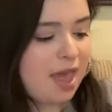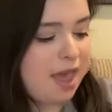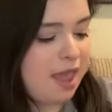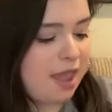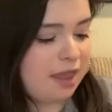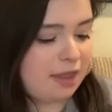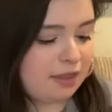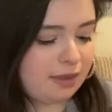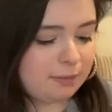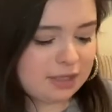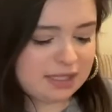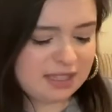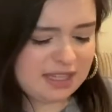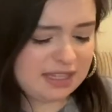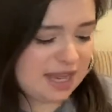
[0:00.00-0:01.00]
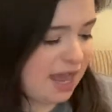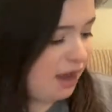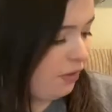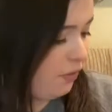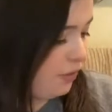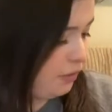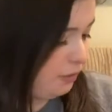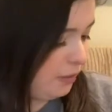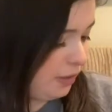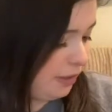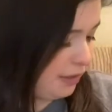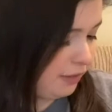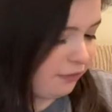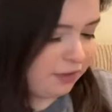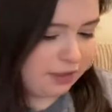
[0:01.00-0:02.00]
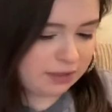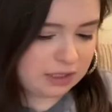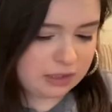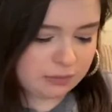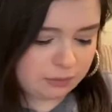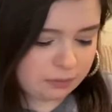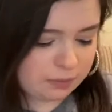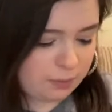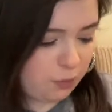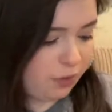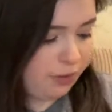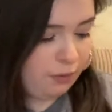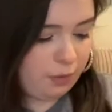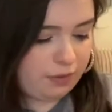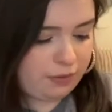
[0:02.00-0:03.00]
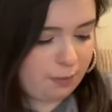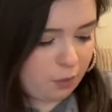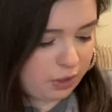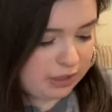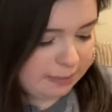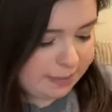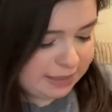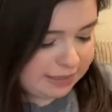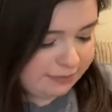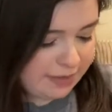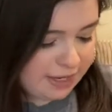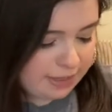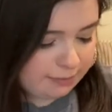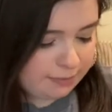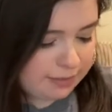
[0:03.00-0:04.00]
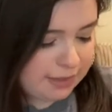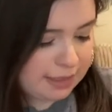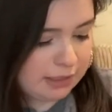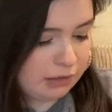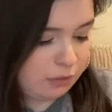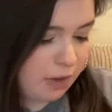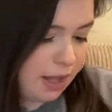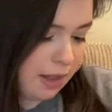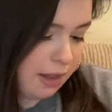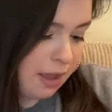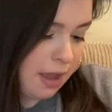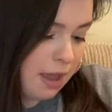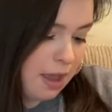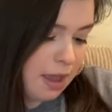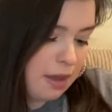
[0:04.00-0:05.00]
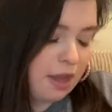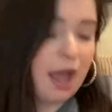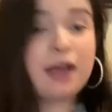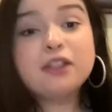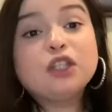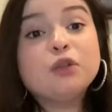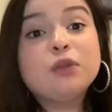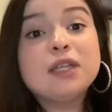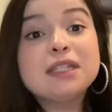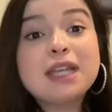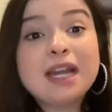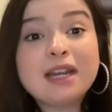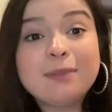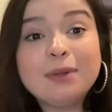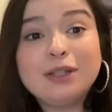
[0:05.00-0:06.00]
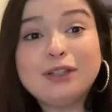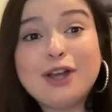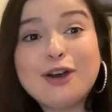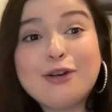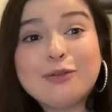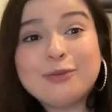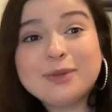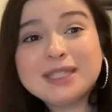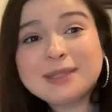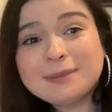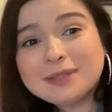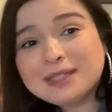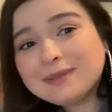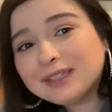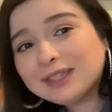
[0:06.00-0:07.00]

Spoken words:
And let me see the tag on this one, because I feel like this one was more one of the more expensive items as well. Yeah, so this item alone was supposed to be